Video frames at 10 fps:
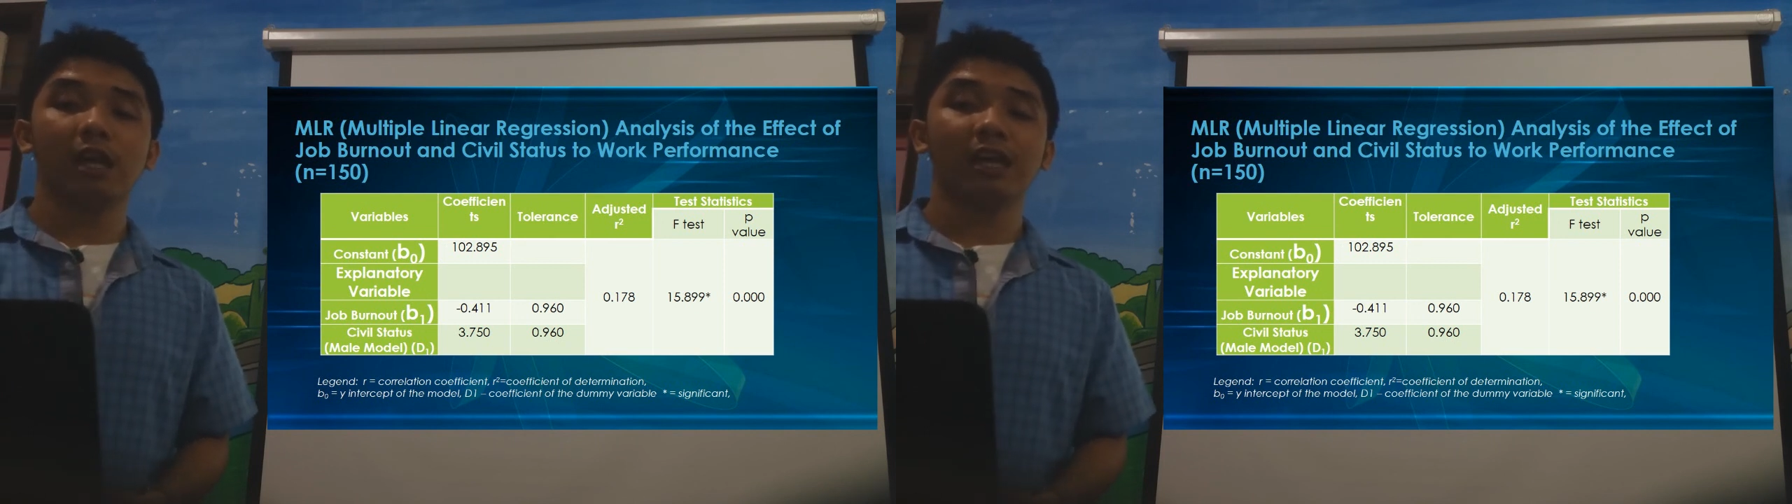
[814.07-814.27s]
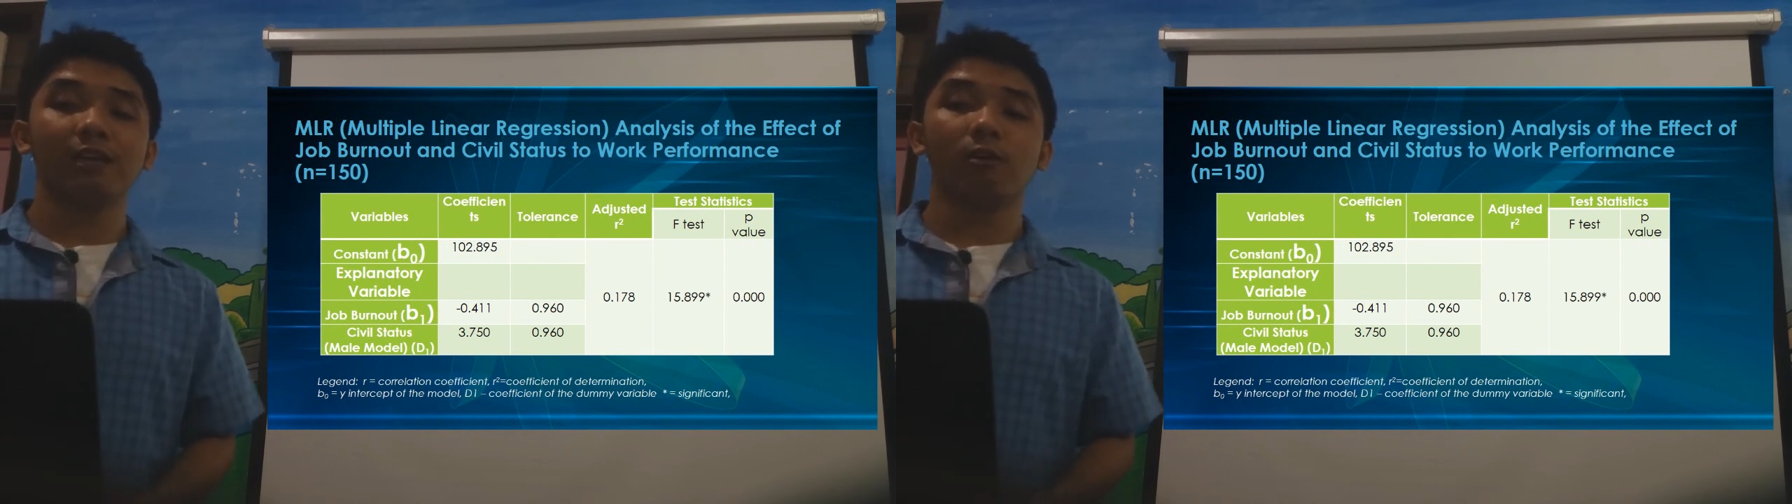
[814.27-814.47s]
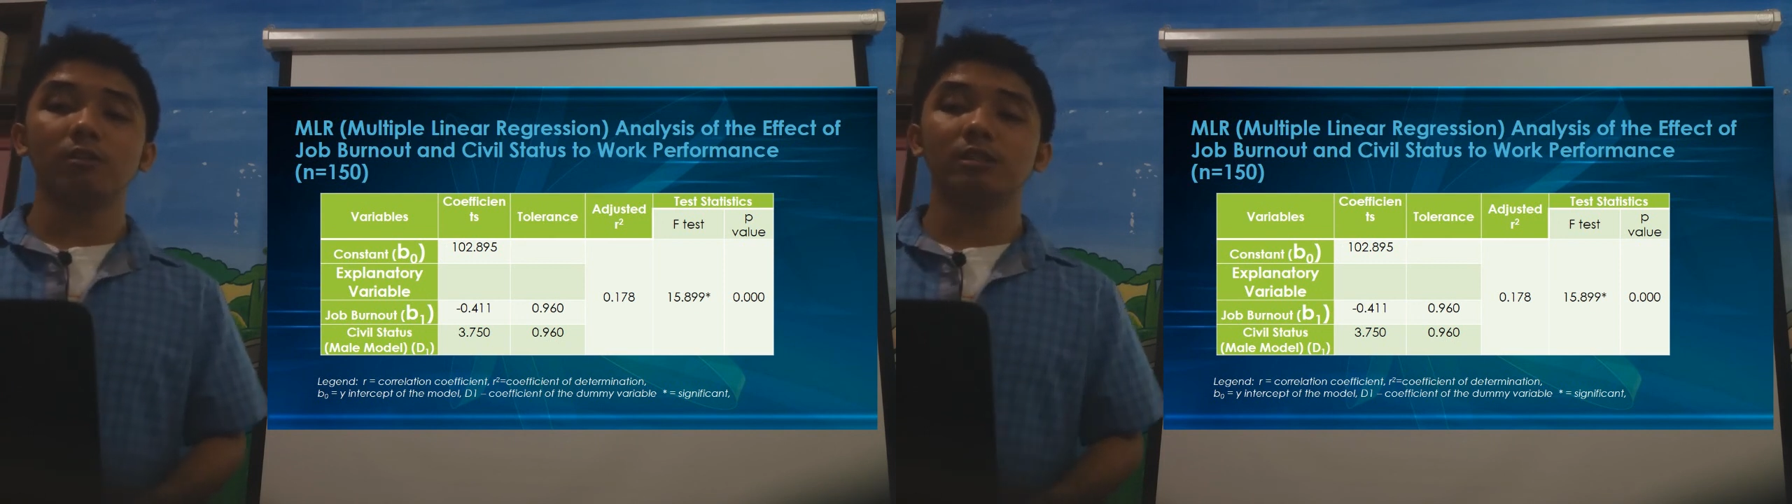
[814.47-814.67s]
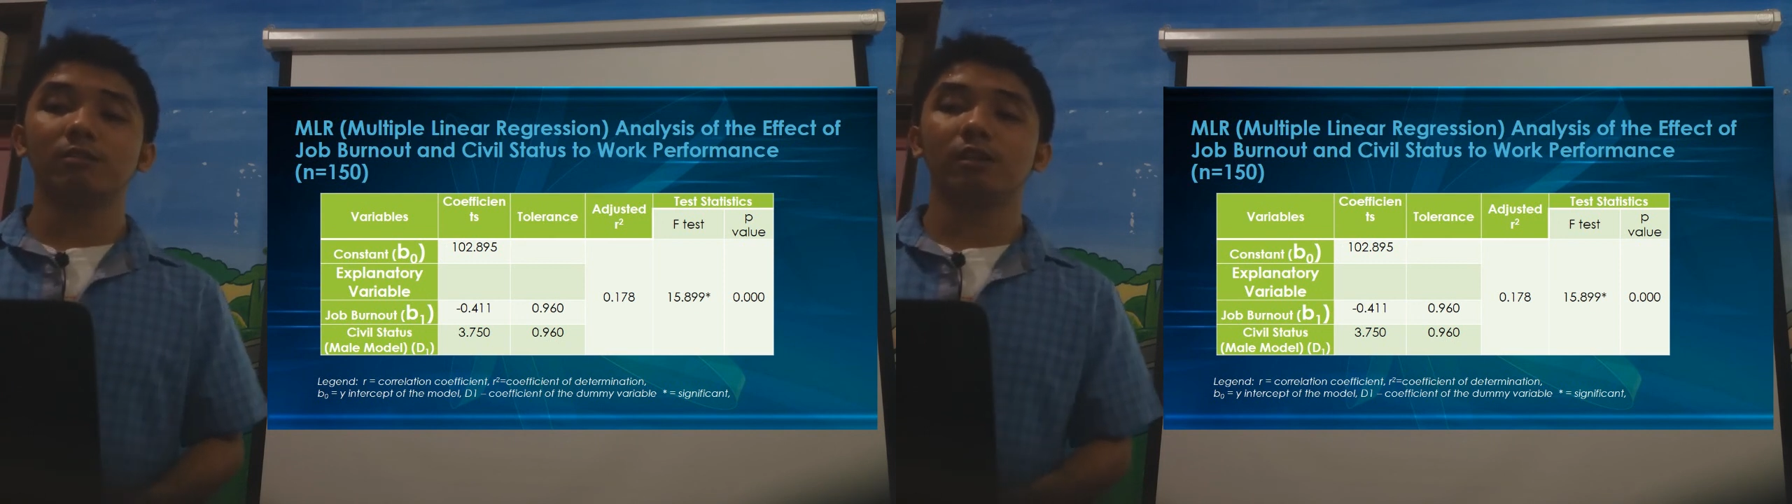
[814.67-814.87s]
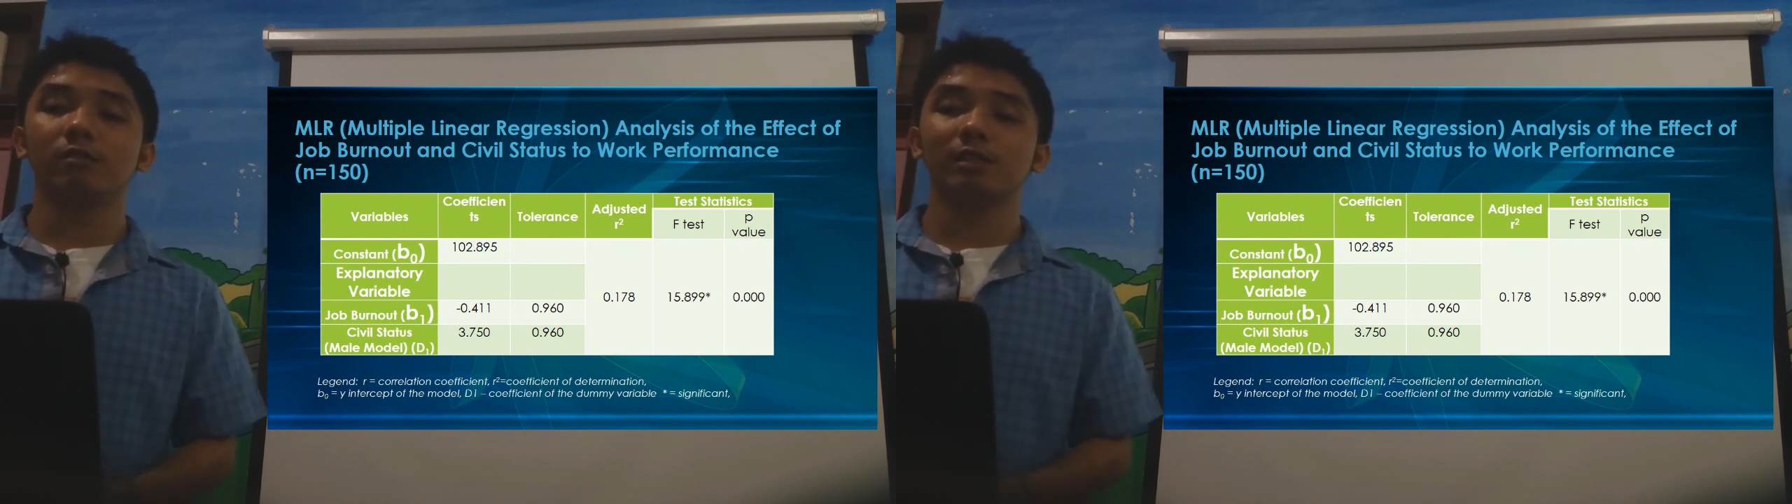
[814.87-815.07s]
taking also
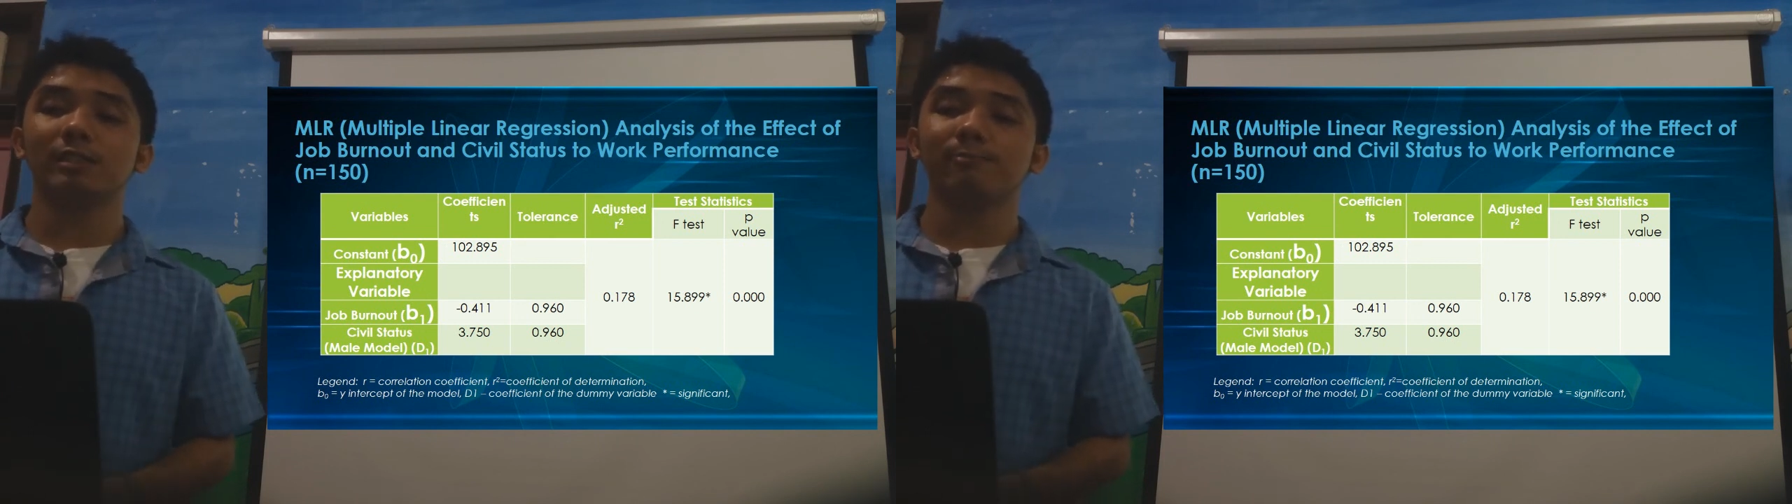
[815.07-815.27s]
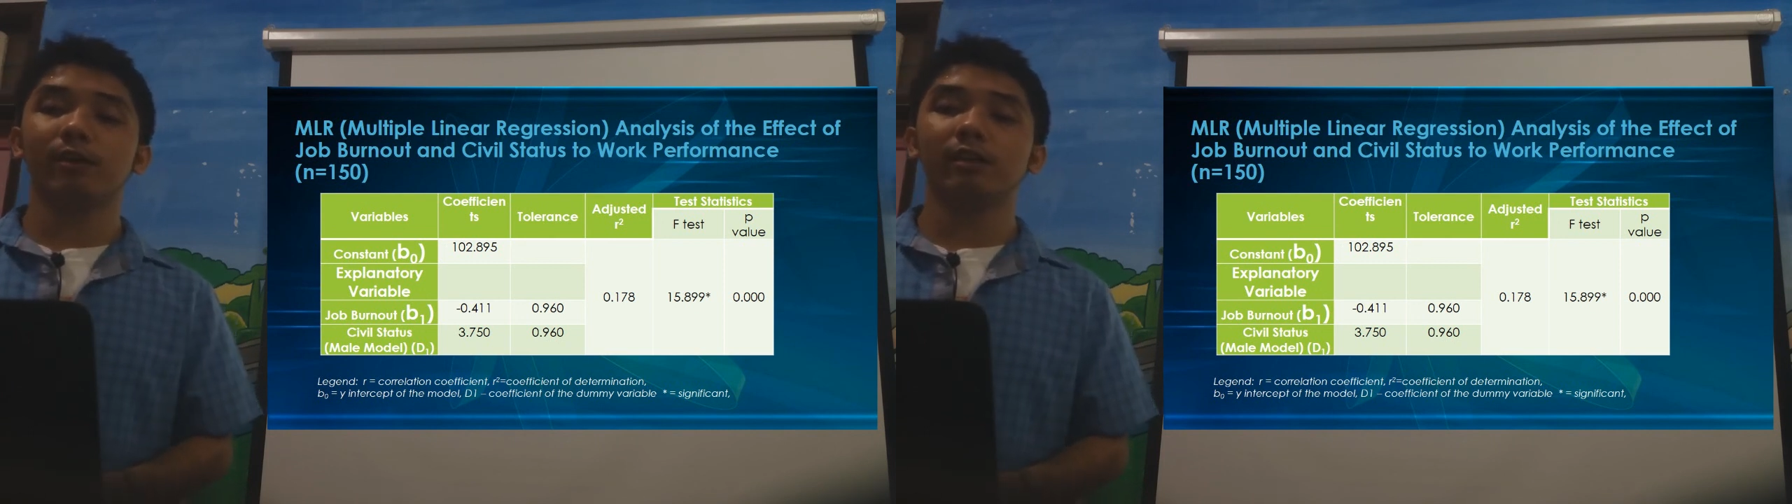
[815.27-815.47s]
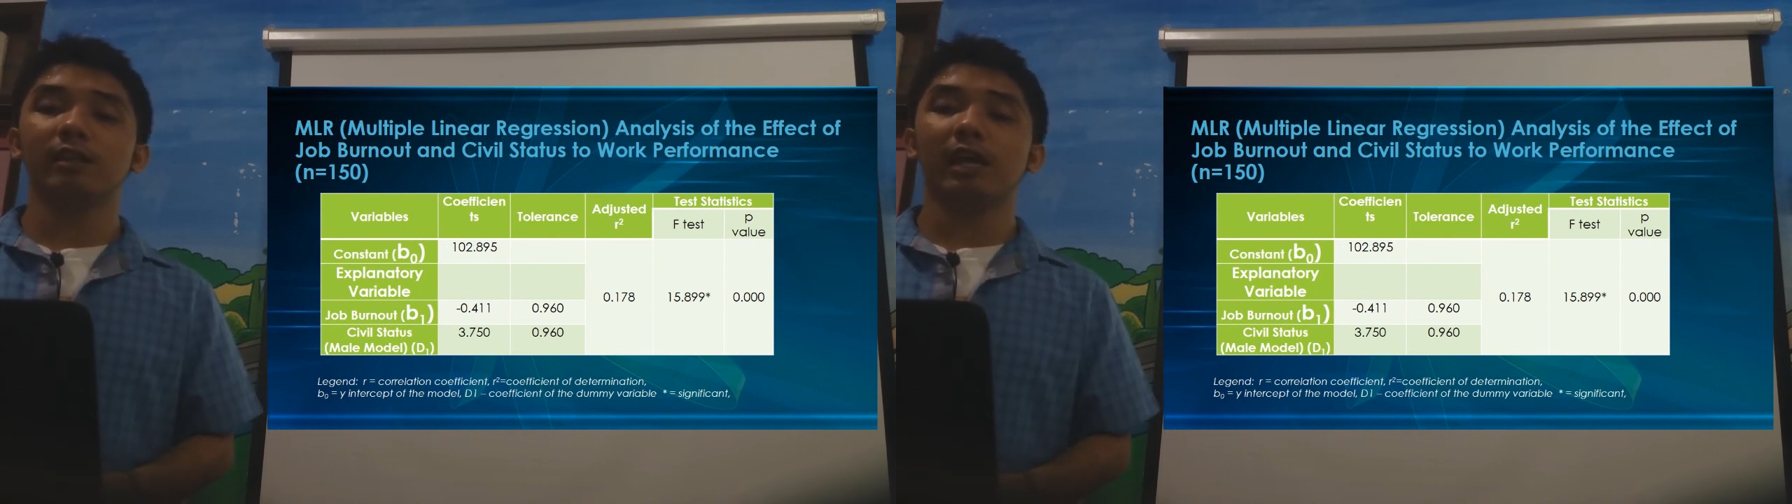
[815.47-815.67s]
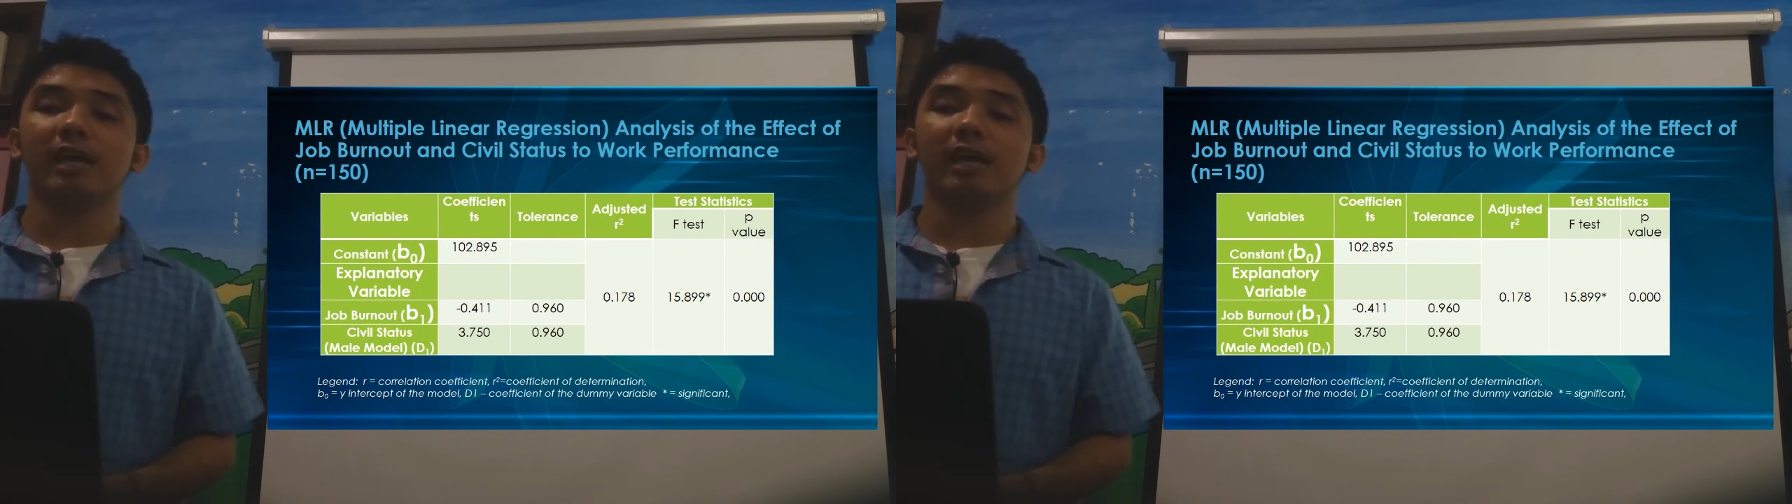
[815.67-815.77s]
that the respondent